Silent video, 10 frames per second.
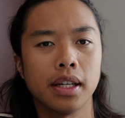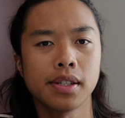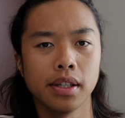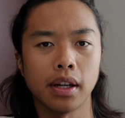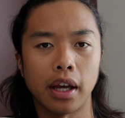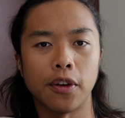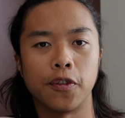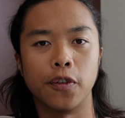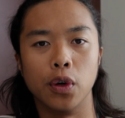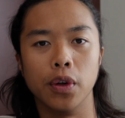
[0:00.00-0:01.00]
isn't a
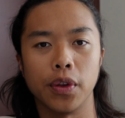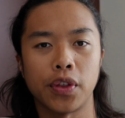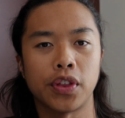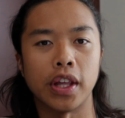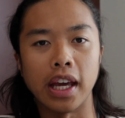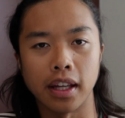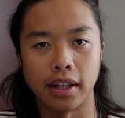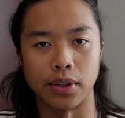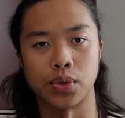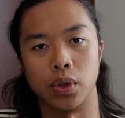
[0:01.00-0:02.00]
full thing
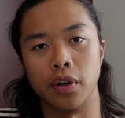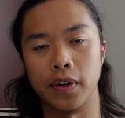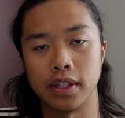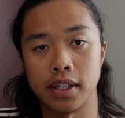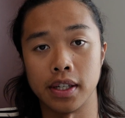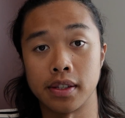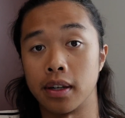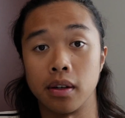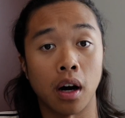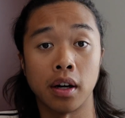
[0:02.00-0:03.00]
that sort of exists,
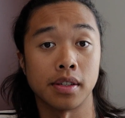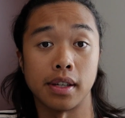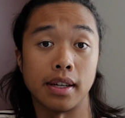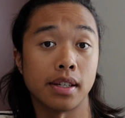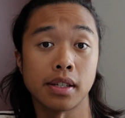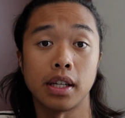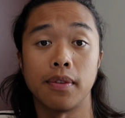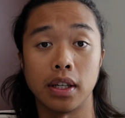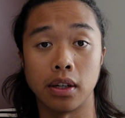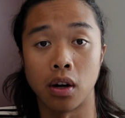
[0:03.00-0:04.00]
and honestly, it doesn't
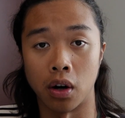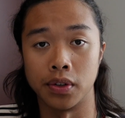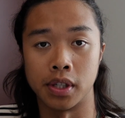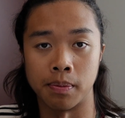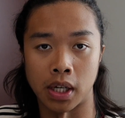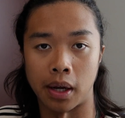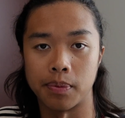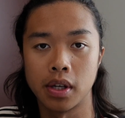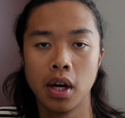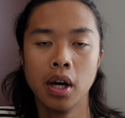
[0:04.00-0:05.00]
even need cards
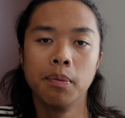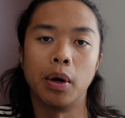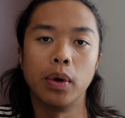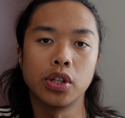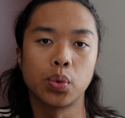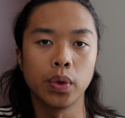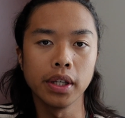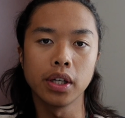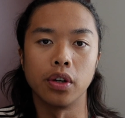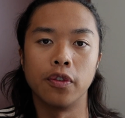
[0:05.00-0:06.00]
sometimes. But what it's
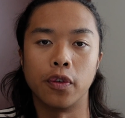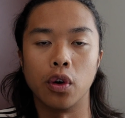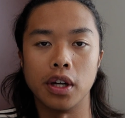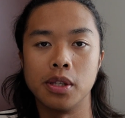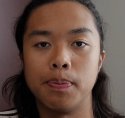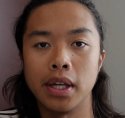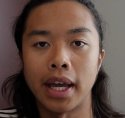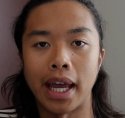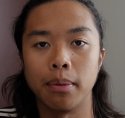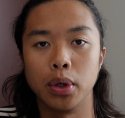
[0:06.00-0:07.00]
really good for is
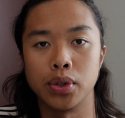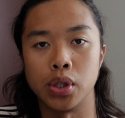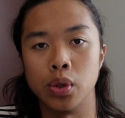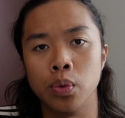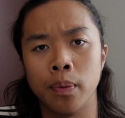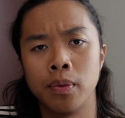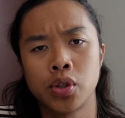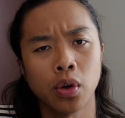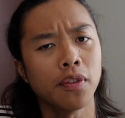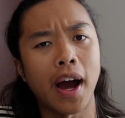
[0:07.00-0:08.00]
being able to
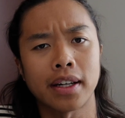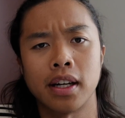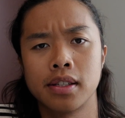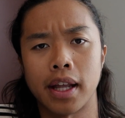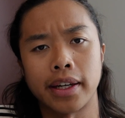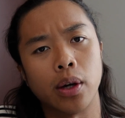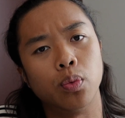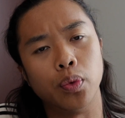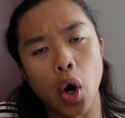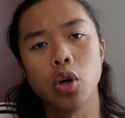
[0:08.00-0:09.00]
sort of act as like a
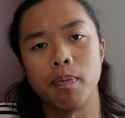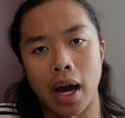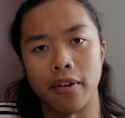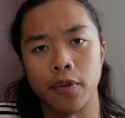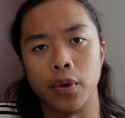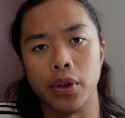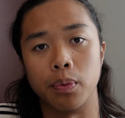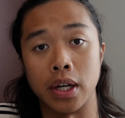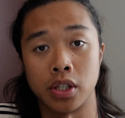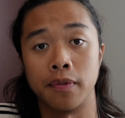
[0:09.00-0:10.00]
roadmap for the
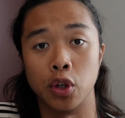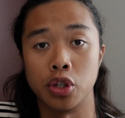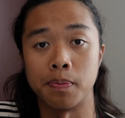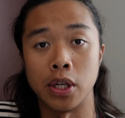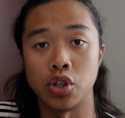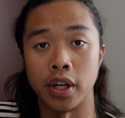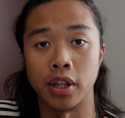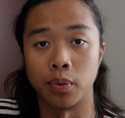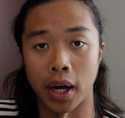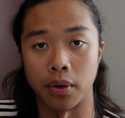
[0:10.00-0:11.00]
rest of your speech in
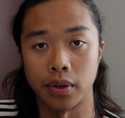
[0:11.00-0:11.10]
the round.